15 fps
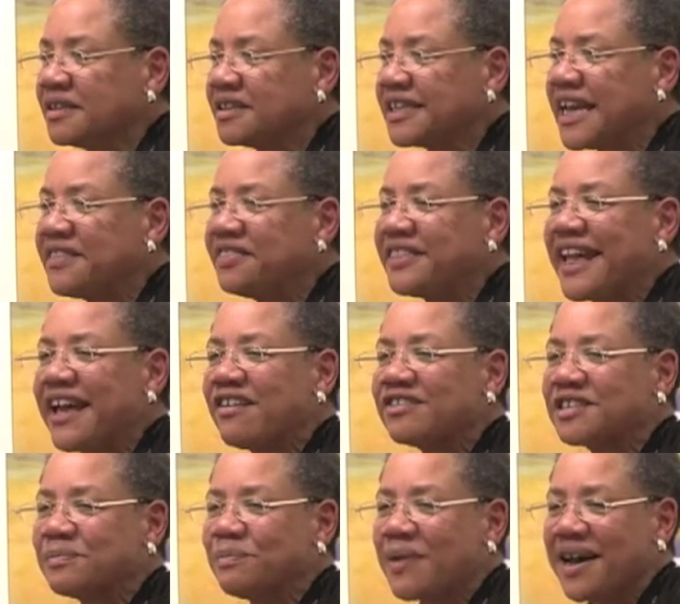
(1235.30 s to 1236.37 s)

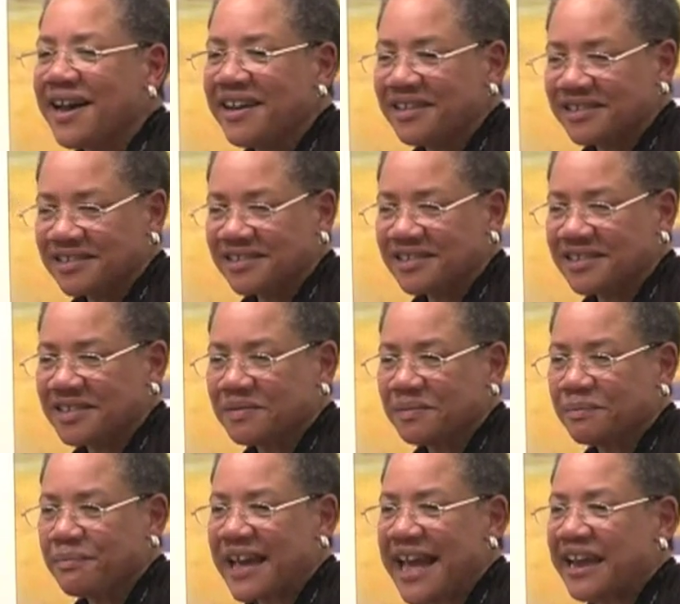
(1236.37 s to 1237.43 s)
10,000 miles
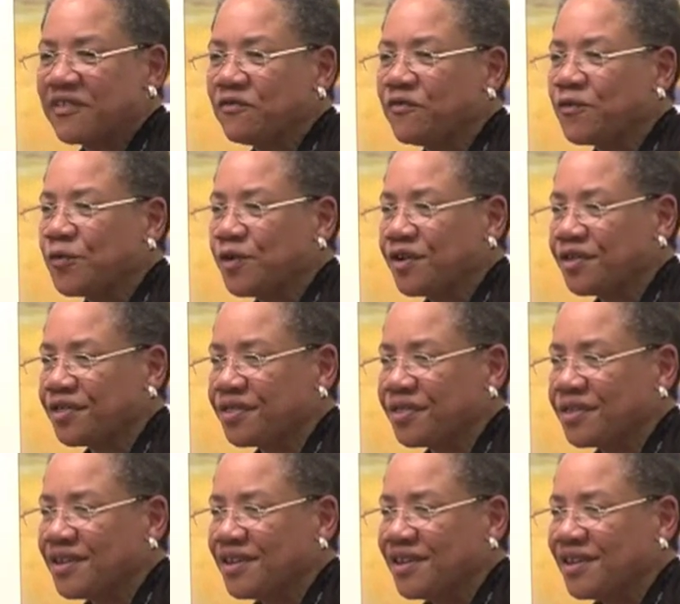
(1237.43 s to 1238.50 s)
back and forth
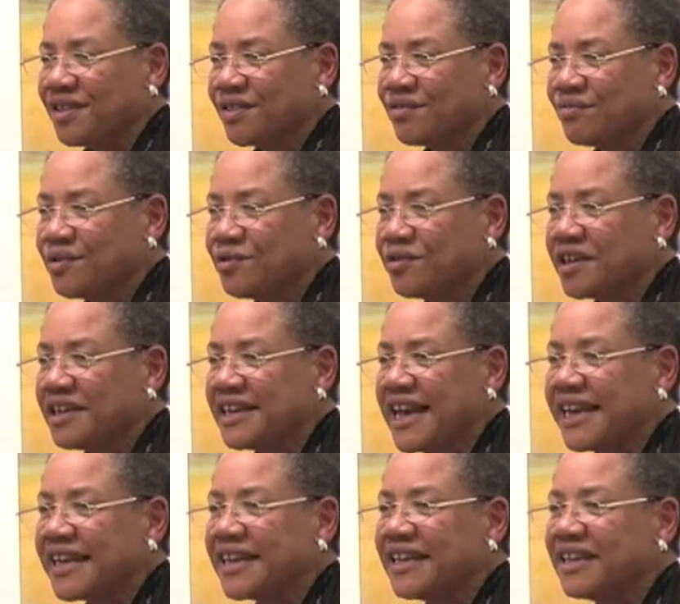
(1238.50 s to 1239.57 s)
through
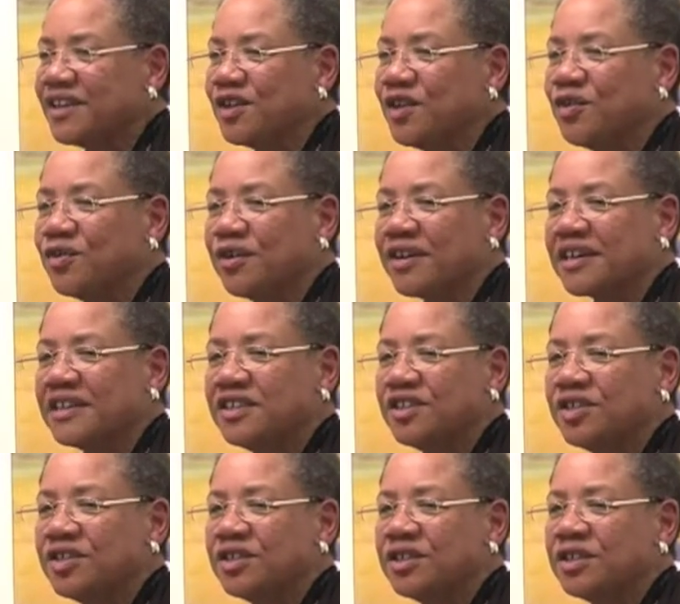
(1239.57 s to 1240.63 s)
Connecticut, New York,
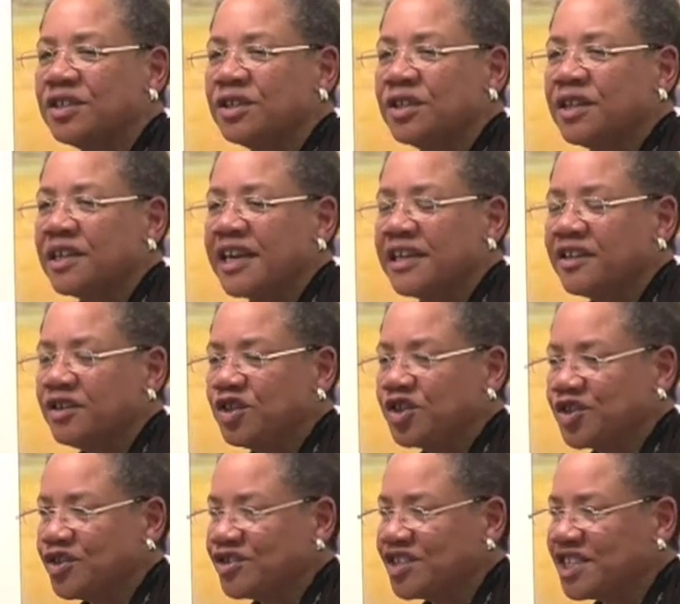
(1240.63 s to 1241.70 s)
and New
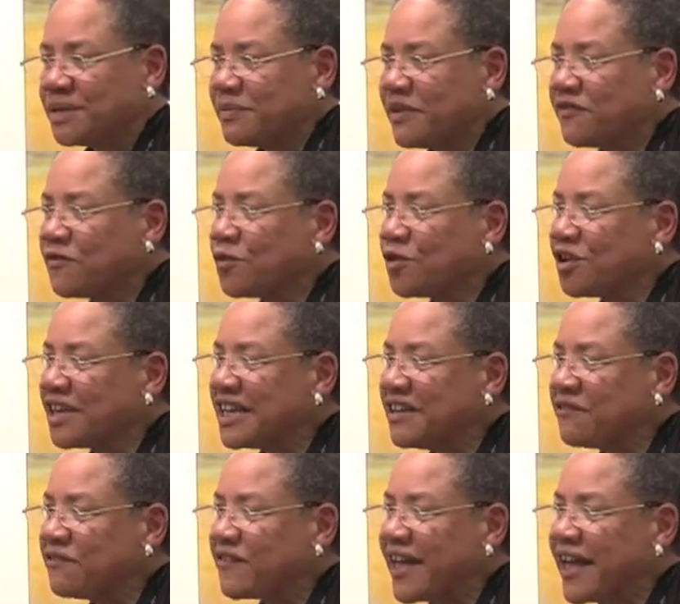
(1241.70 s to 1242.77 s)
Jersey before he
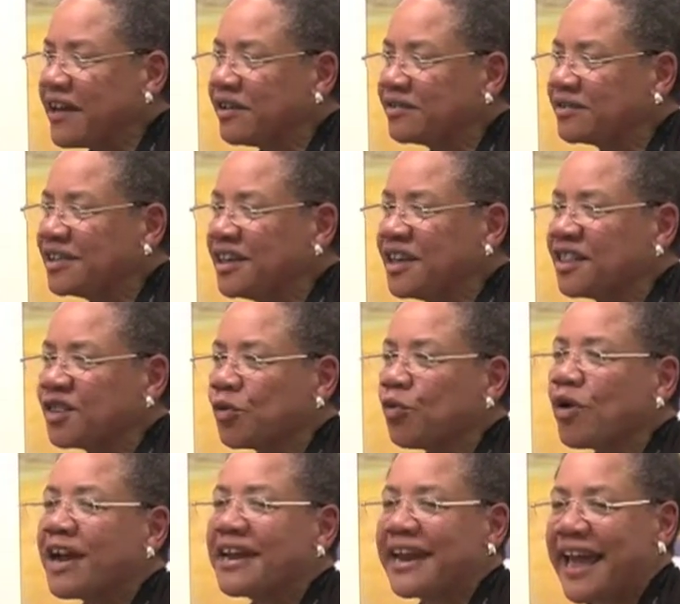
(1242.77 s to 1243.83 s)
found the
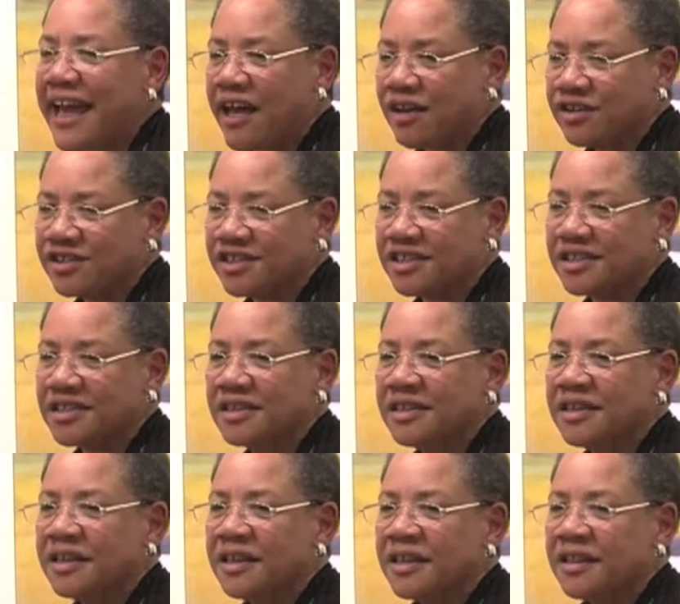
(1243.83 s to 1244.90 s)
right house
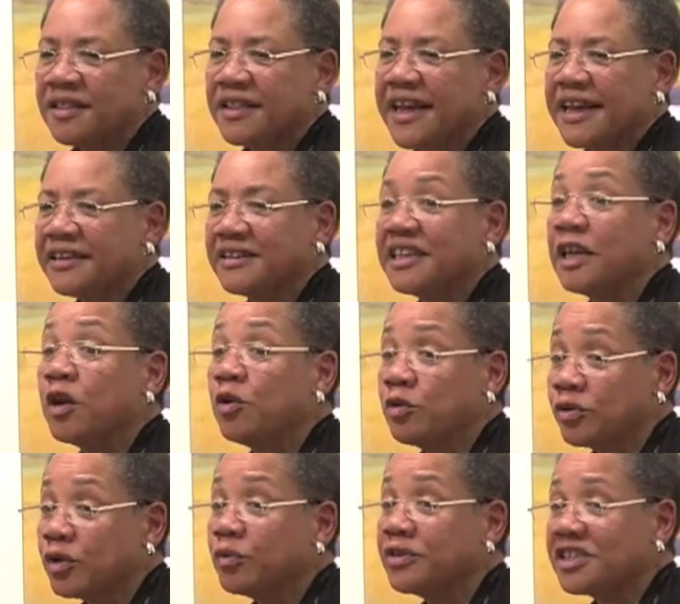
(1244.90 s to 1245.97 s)
that the
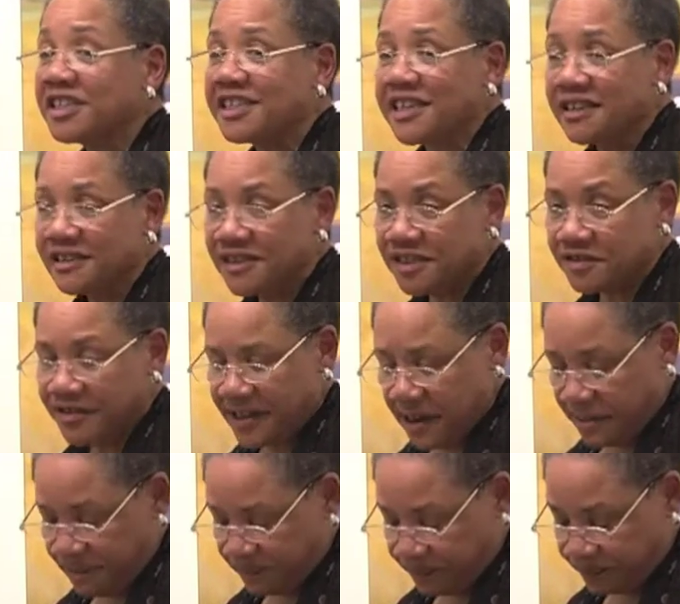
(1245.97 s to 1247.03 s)
owner would sell to them.